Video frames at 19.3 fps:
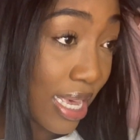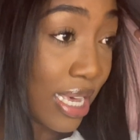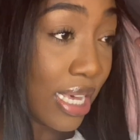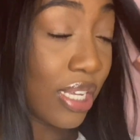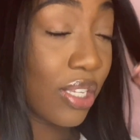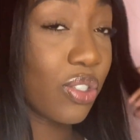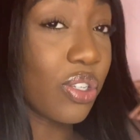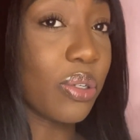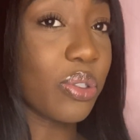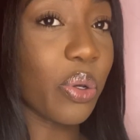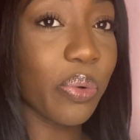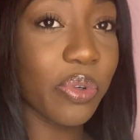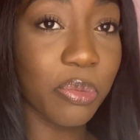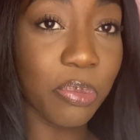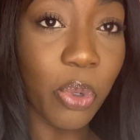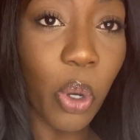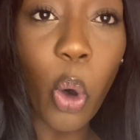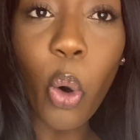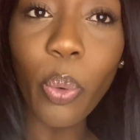So I was
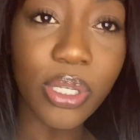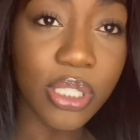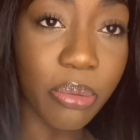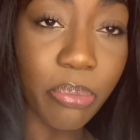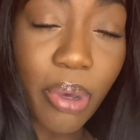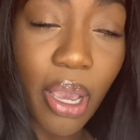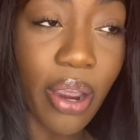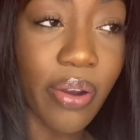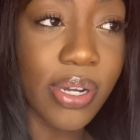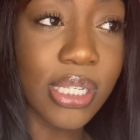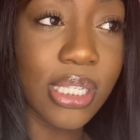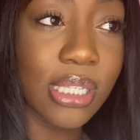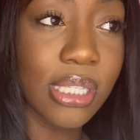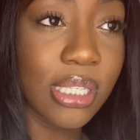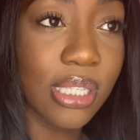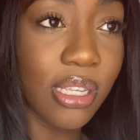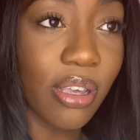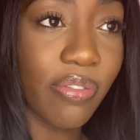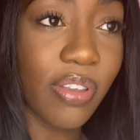always embarrassed and
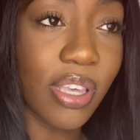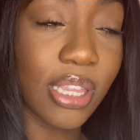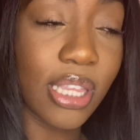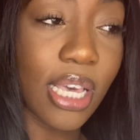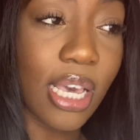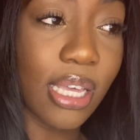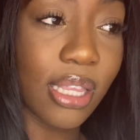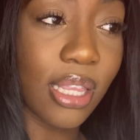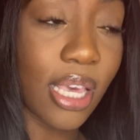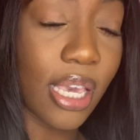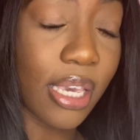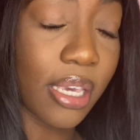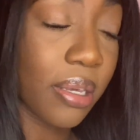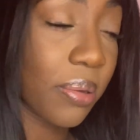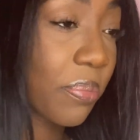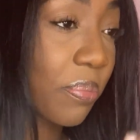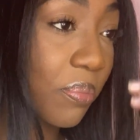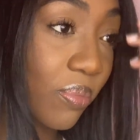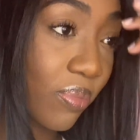stuff like that. Like,
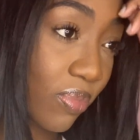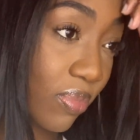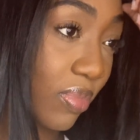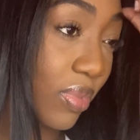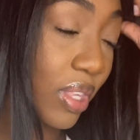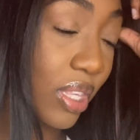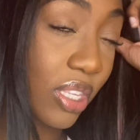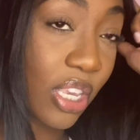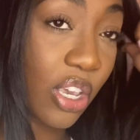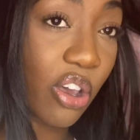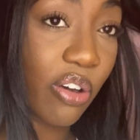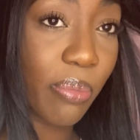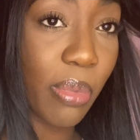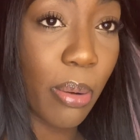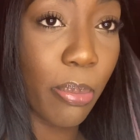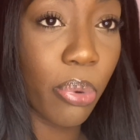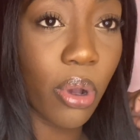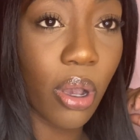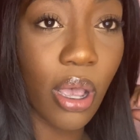take off my
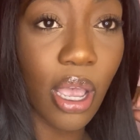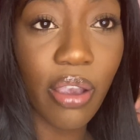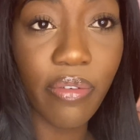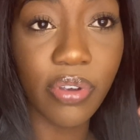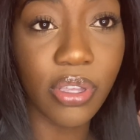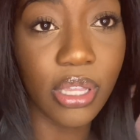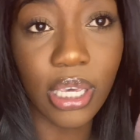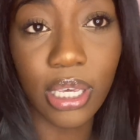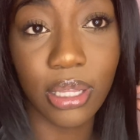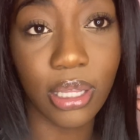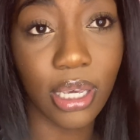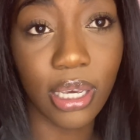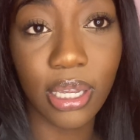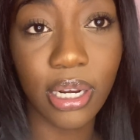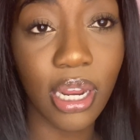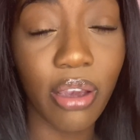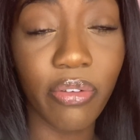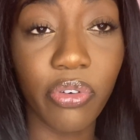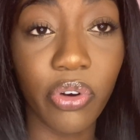bra, everything. Like,
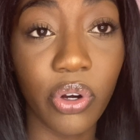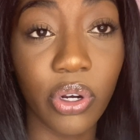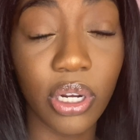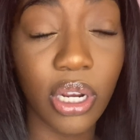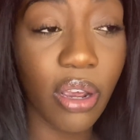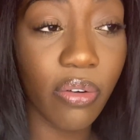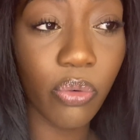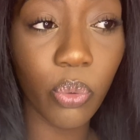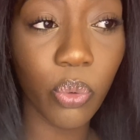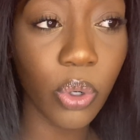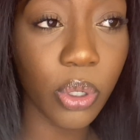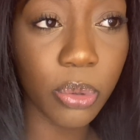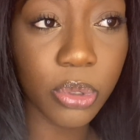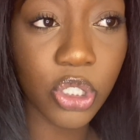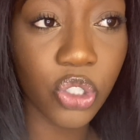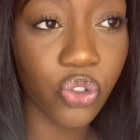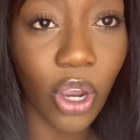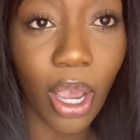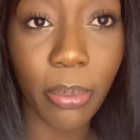never wore
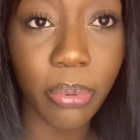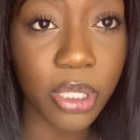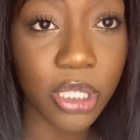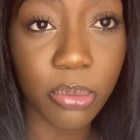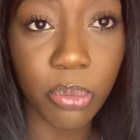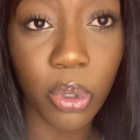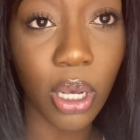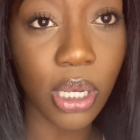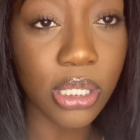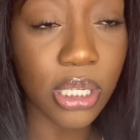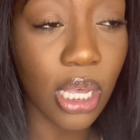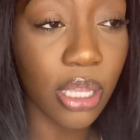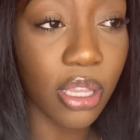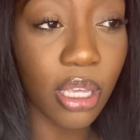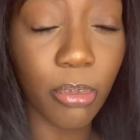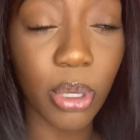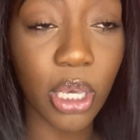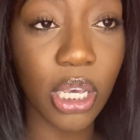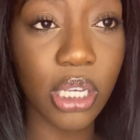strapless bras, nothing,
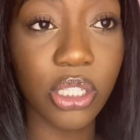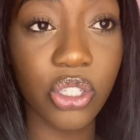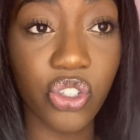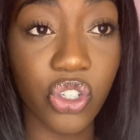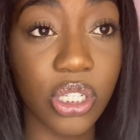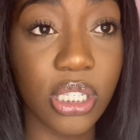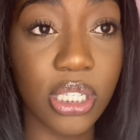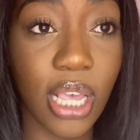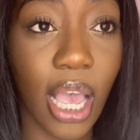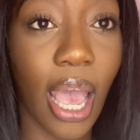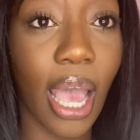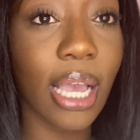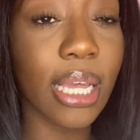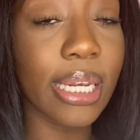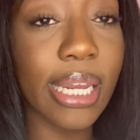because it just sagged.